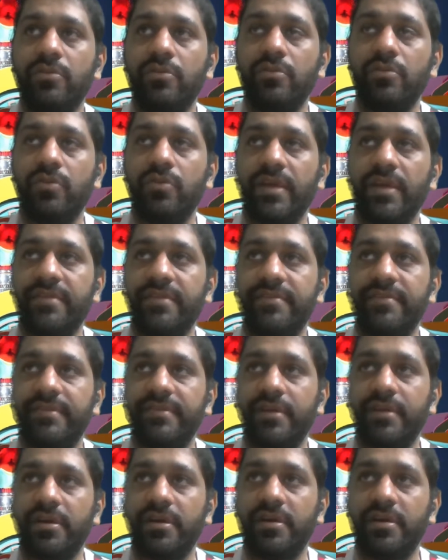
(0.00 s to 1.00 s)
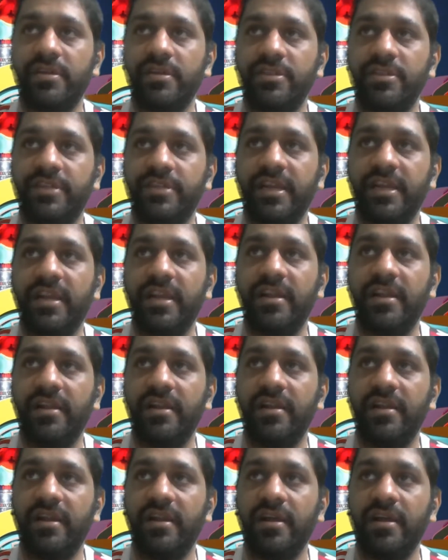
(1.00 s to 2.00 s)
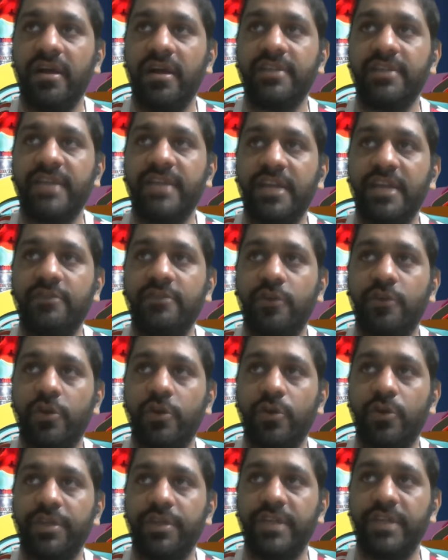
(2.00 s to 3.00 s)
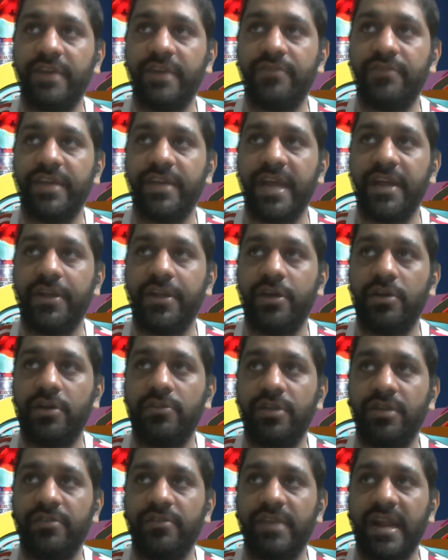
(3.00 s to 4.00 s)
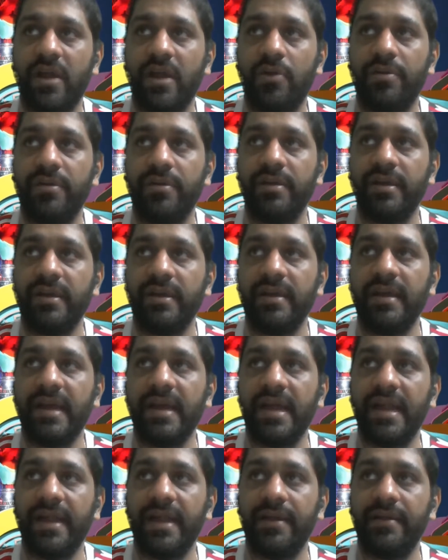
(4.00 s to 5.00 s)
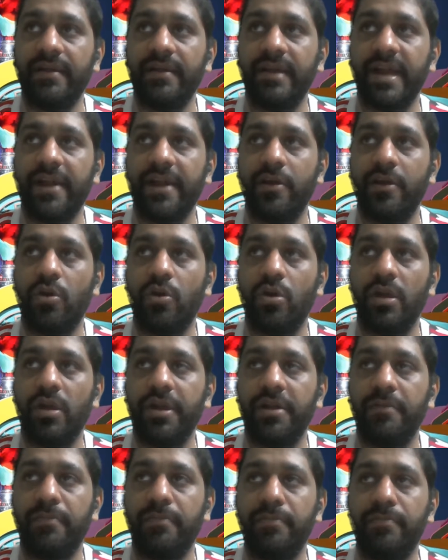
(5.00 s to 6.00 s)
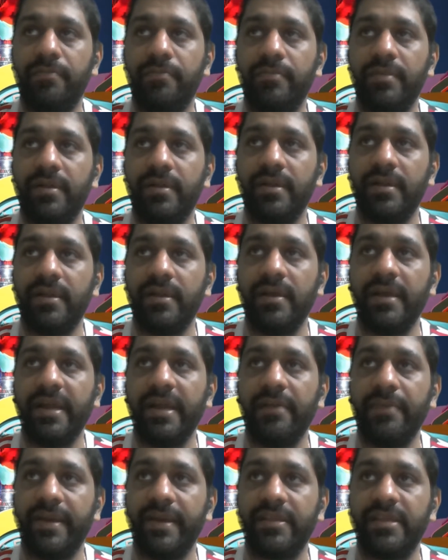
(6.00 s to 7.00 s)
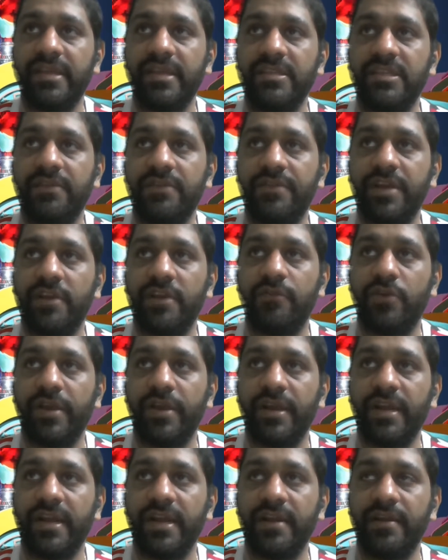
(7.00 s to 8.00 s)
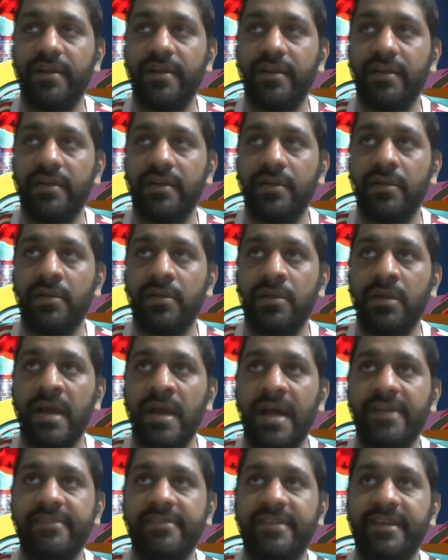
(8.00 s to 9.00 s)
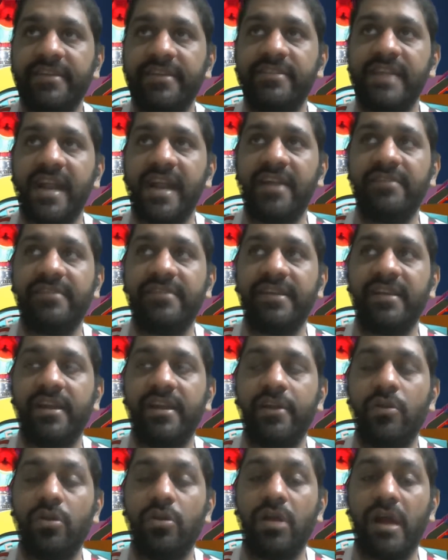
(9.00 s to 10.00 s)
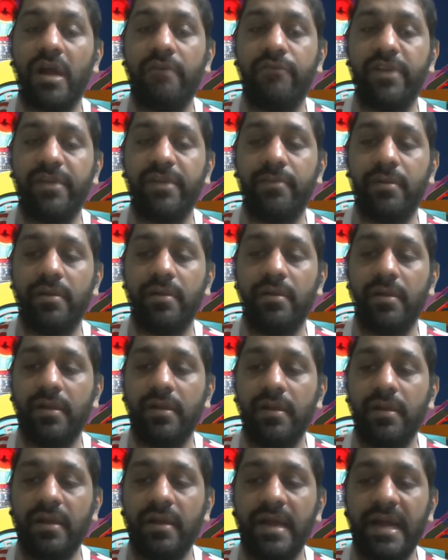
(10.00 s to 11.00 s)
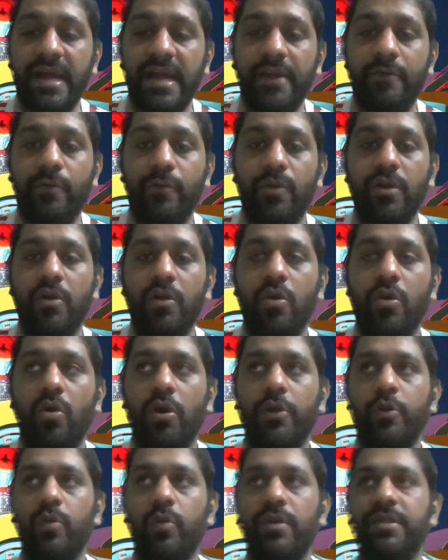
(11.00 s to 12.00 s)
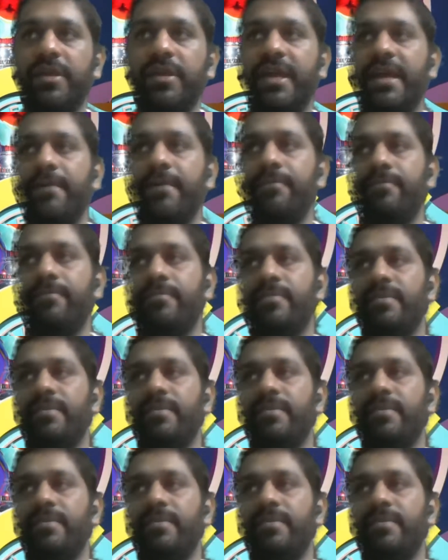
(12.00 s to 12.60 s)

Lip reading: So yes, still a chance for Croatia if they can turn things around and get a goal. It'll make things difficult for England. As things stands, England look comfortable and will go on to win the game.